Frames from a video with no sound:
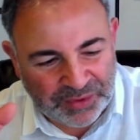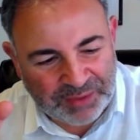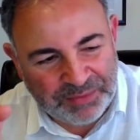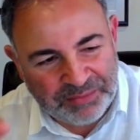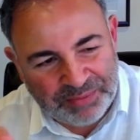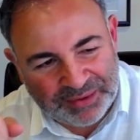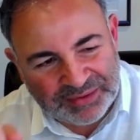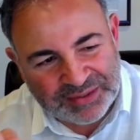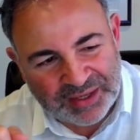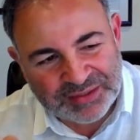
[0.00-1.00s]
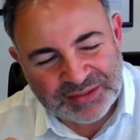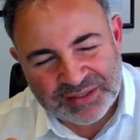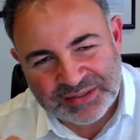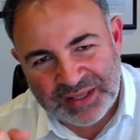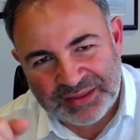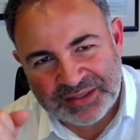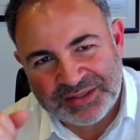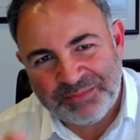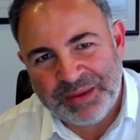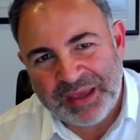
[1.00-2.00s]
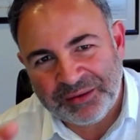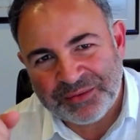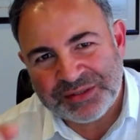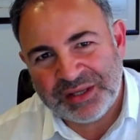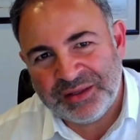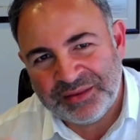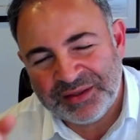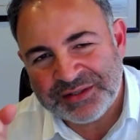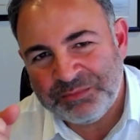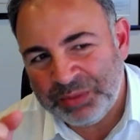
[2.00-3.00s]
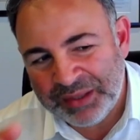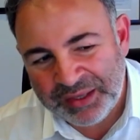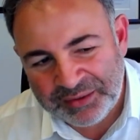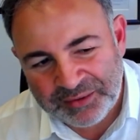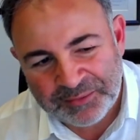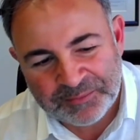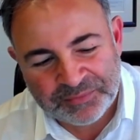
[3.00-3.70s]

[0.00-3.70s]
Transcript: I mean by dense is that the tobaccos in this blend